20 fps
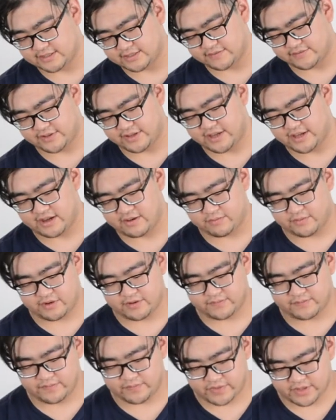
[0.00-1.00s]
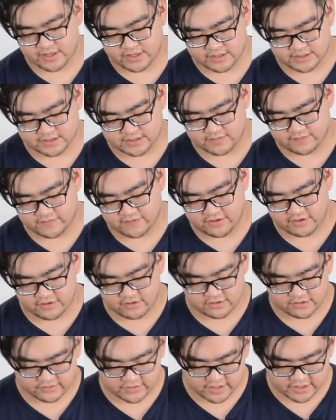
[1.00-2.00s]
of the camera. Some
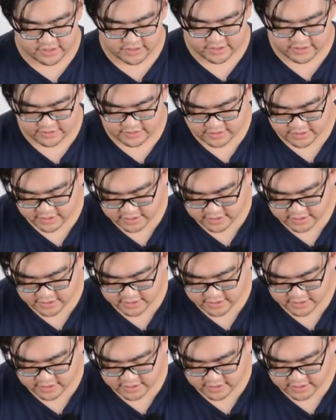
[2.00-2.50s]
features right here.